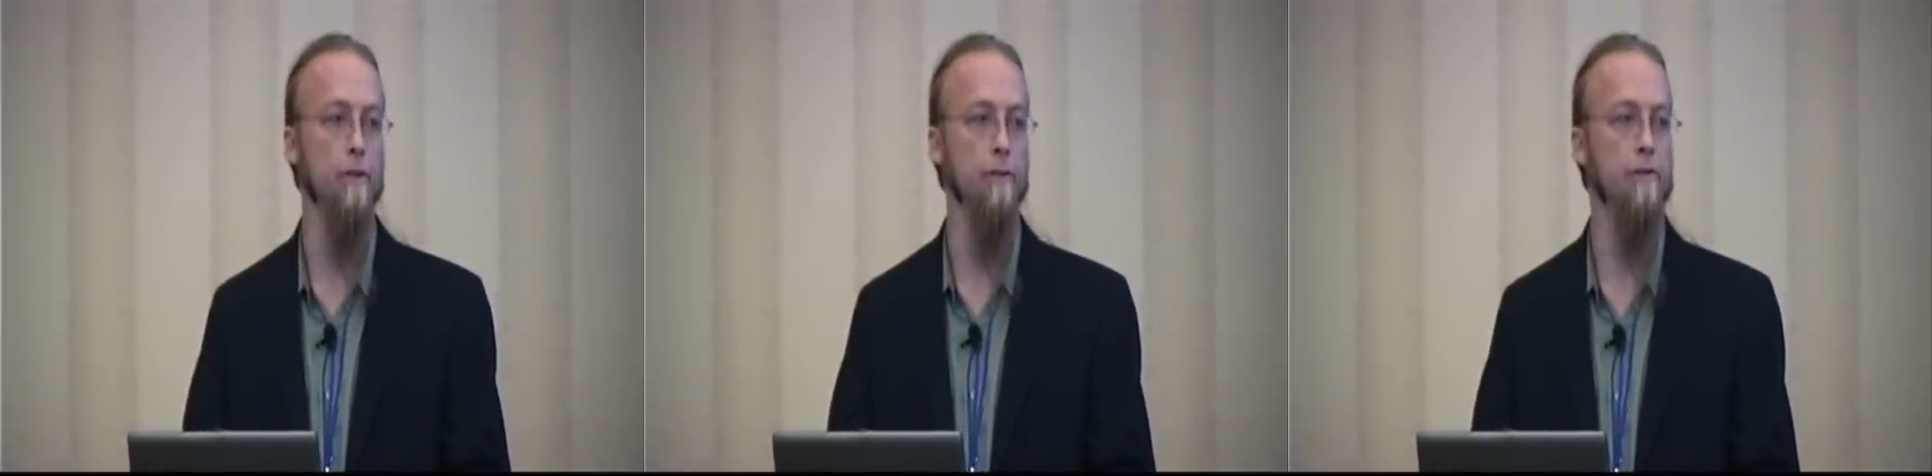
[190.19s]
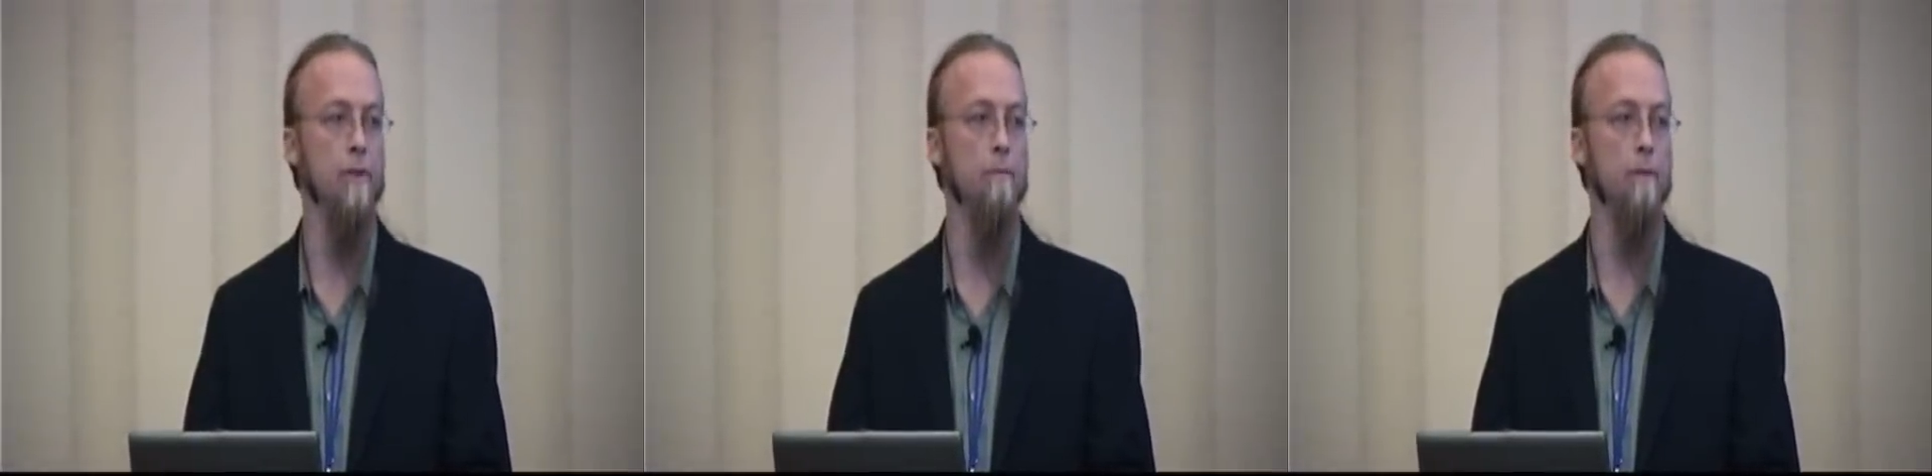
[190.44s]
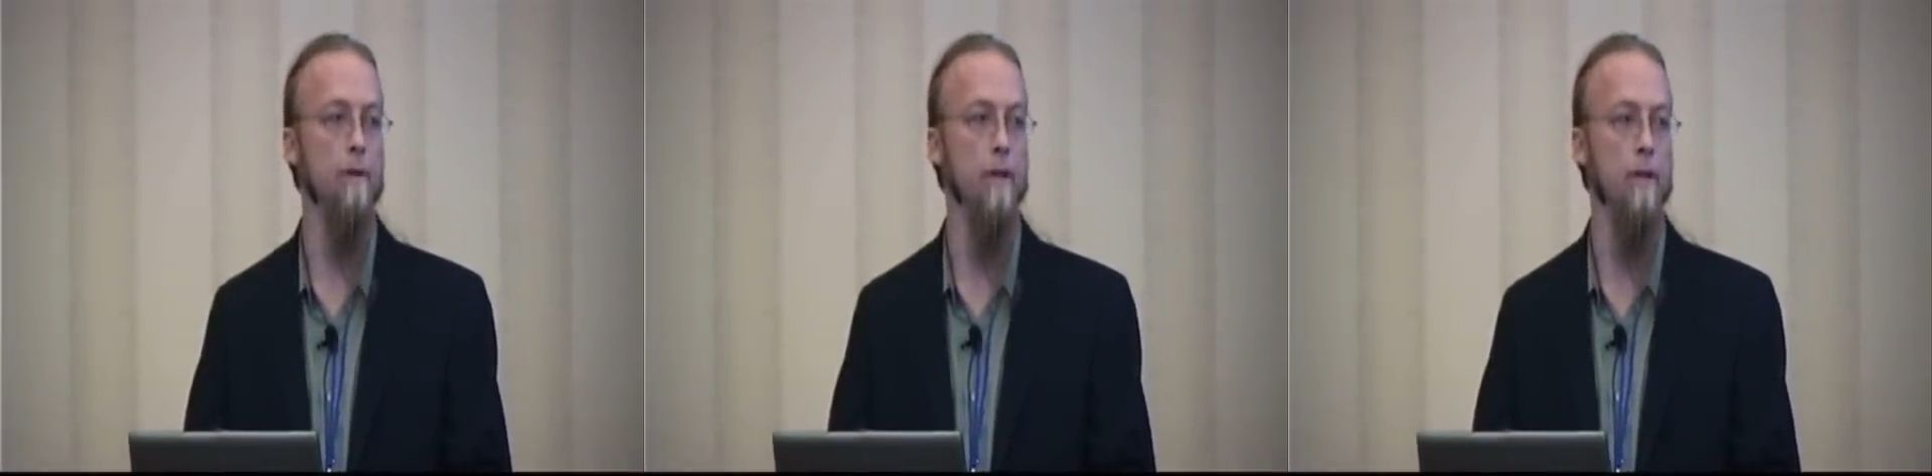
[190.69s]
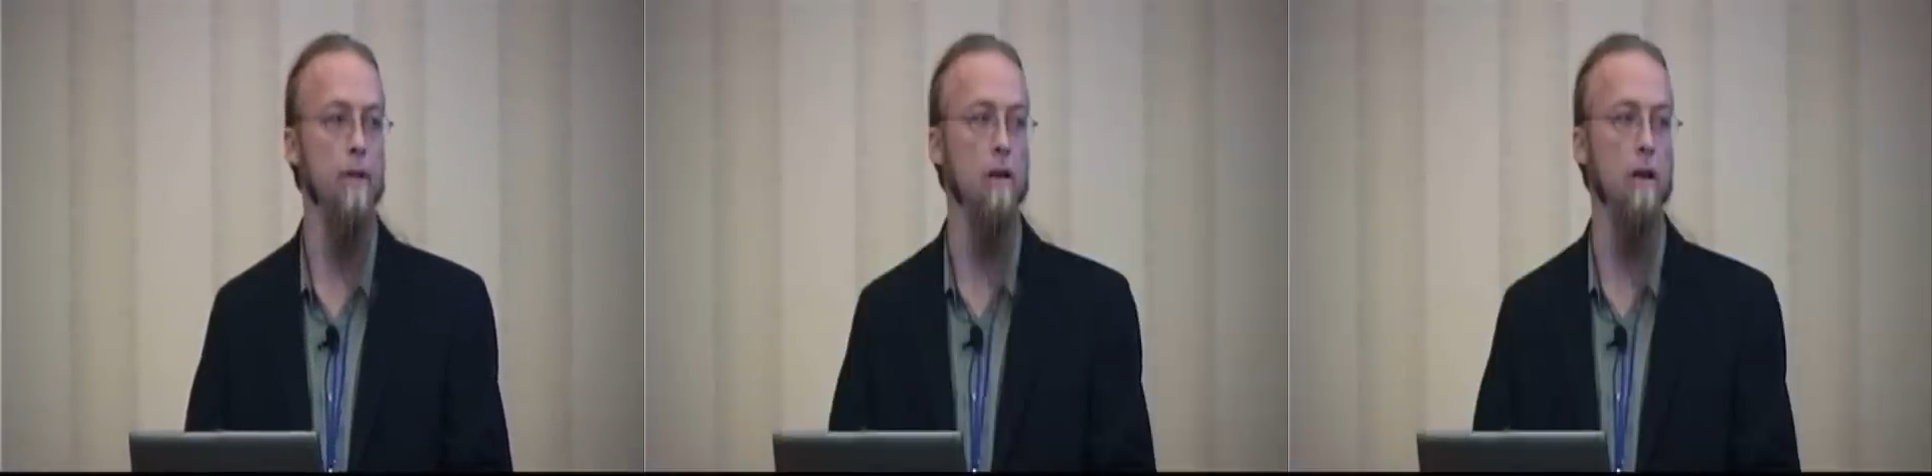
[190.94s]
do something
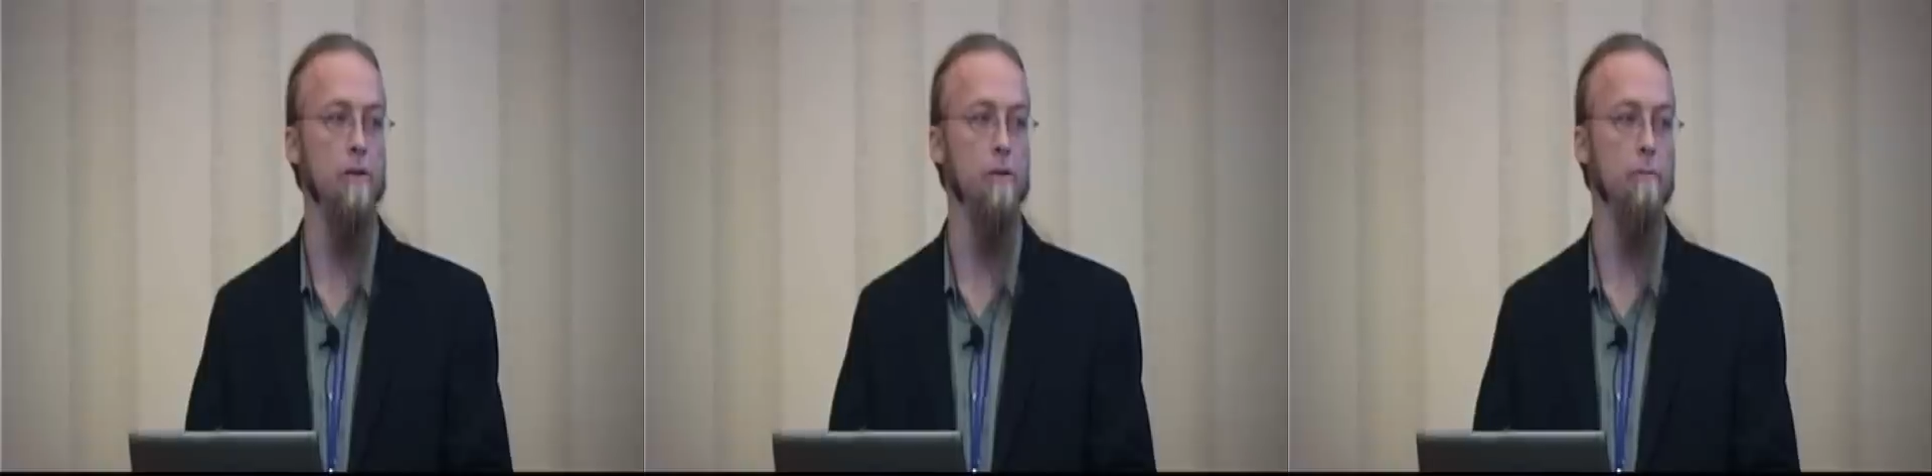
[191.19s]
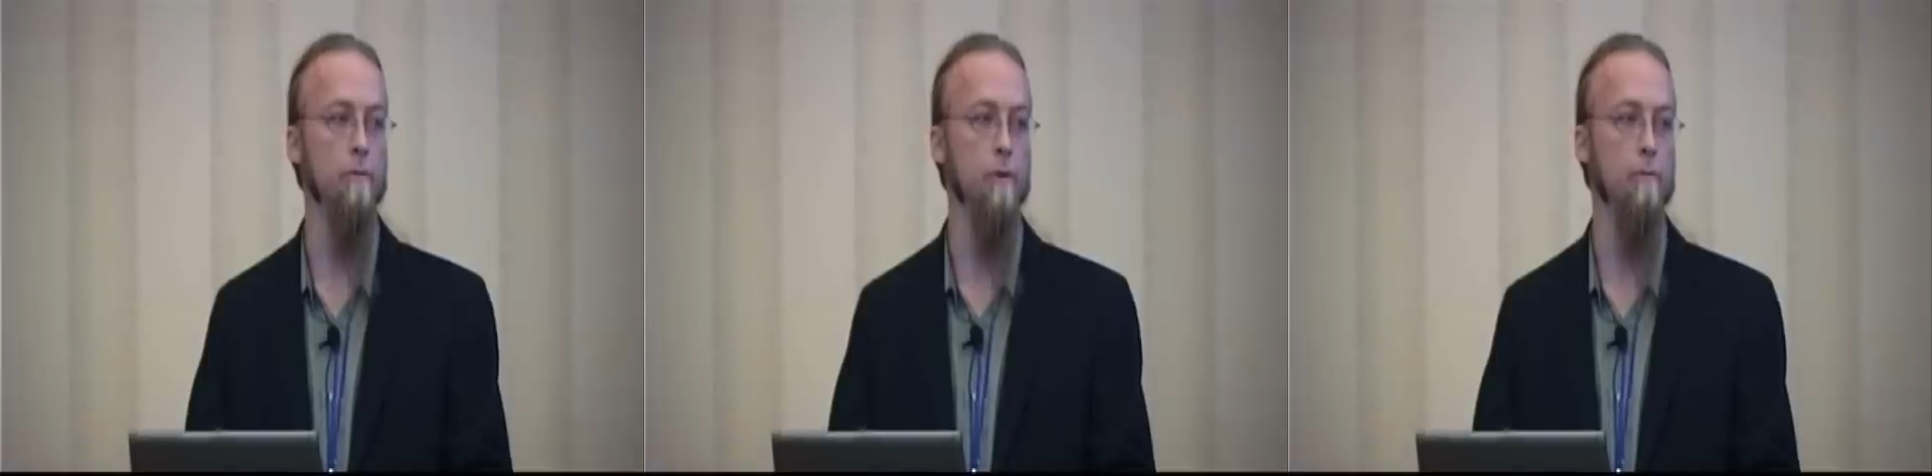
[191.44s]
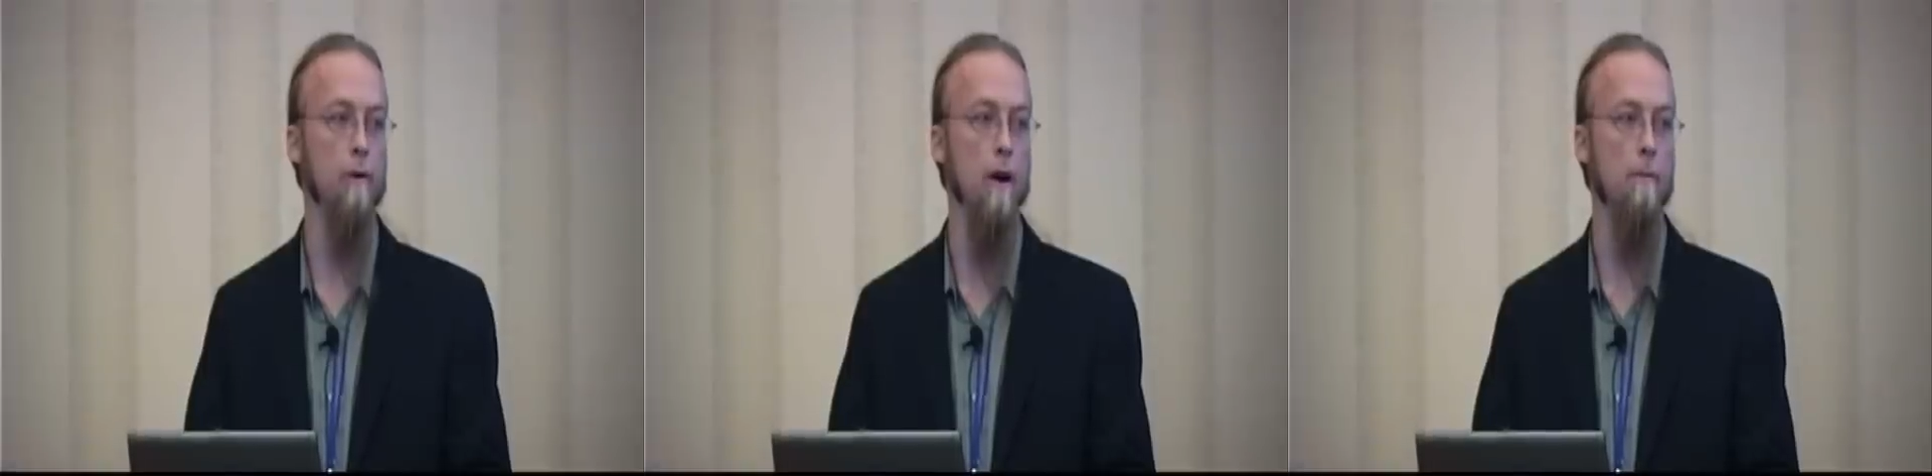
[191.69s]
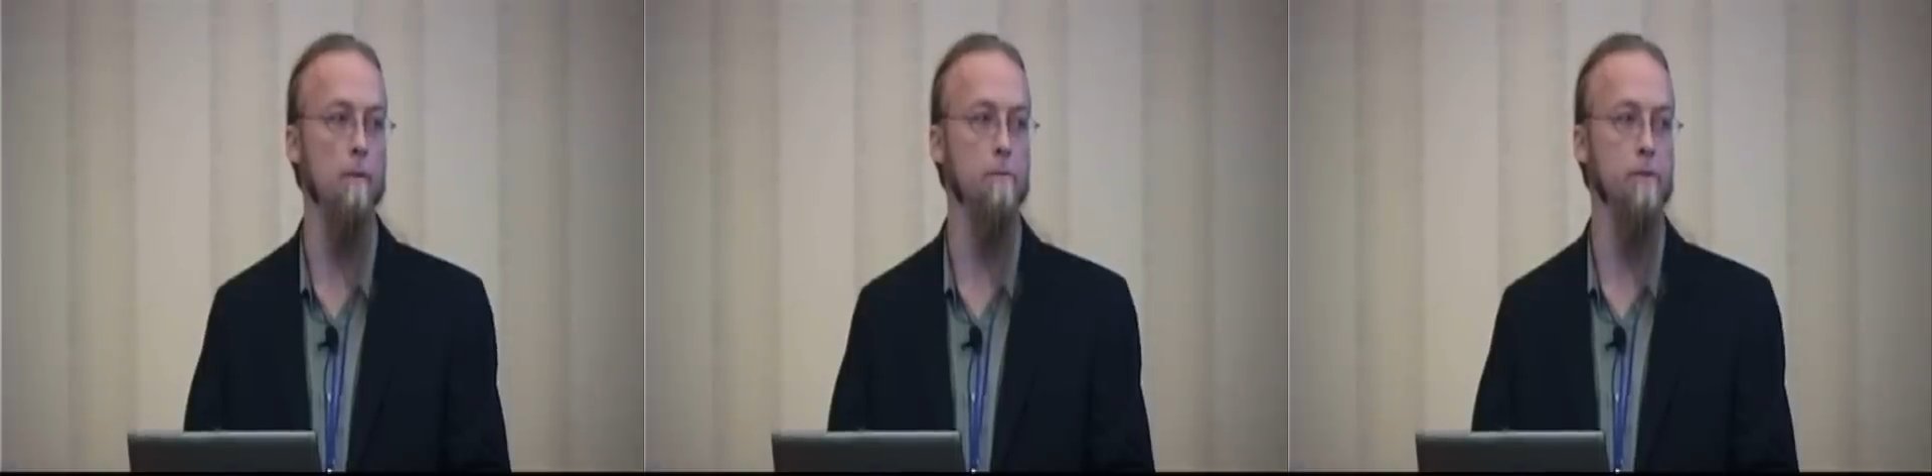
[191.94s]
that can cause you
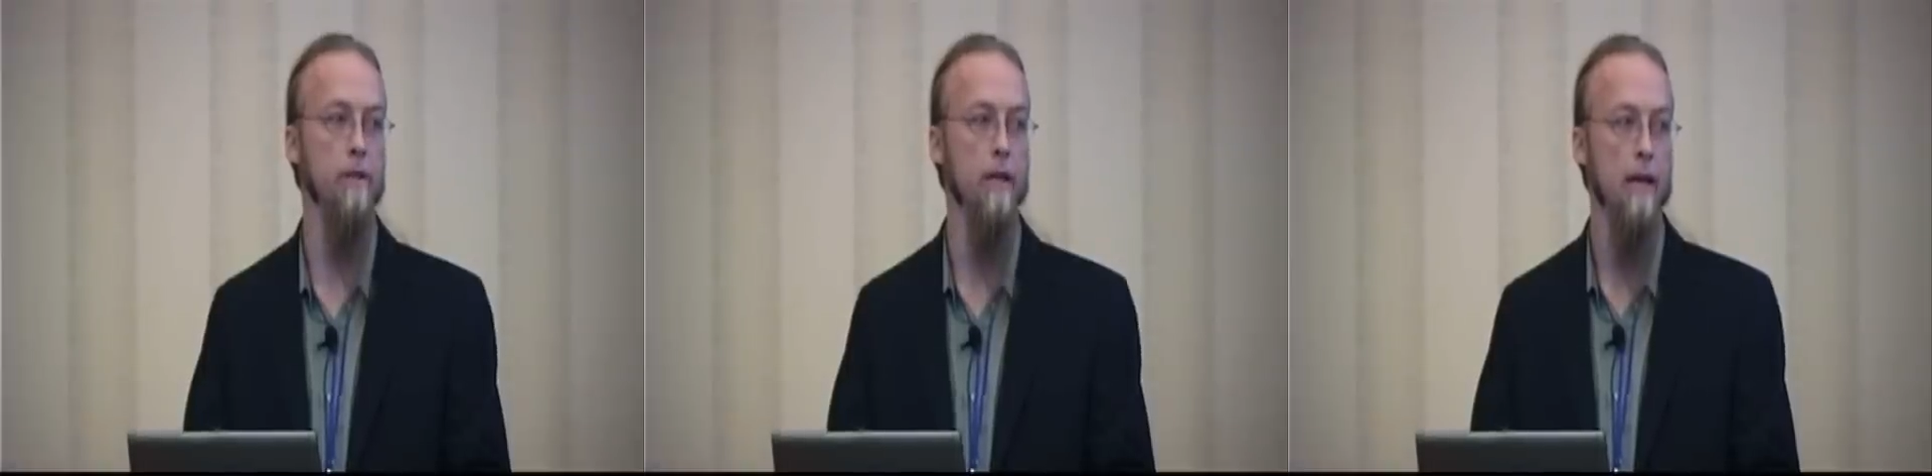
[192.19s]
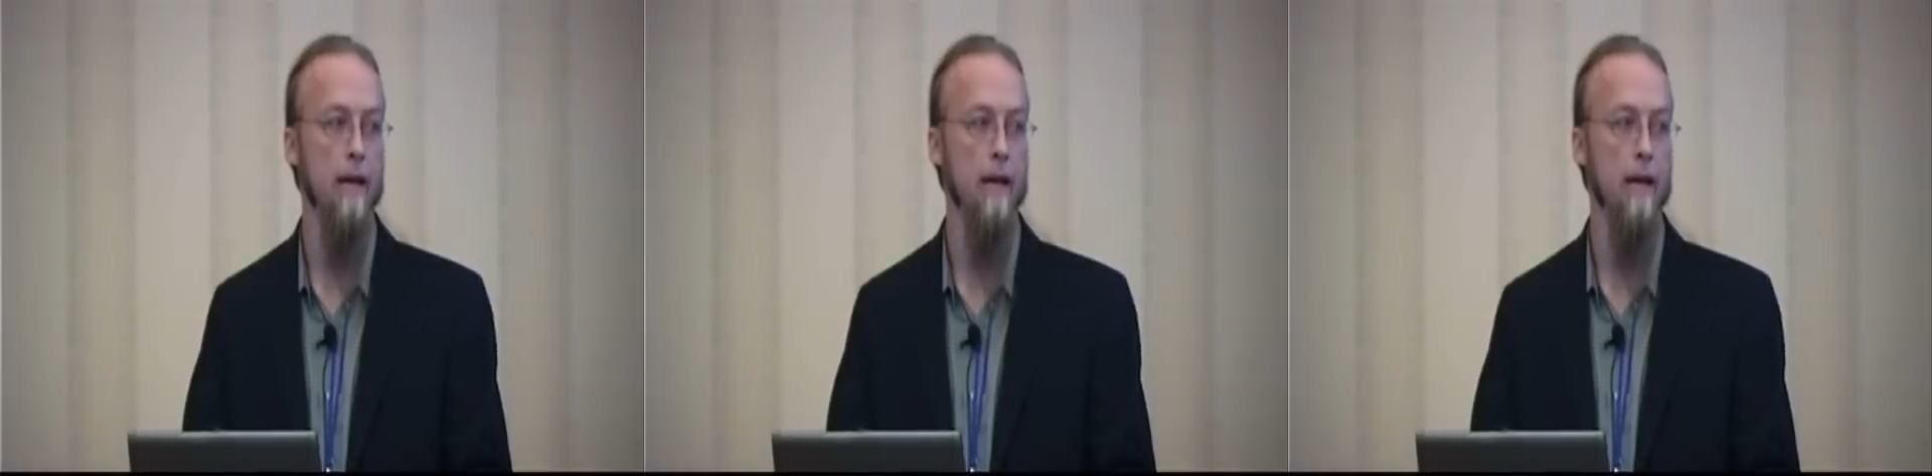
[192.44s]
problems.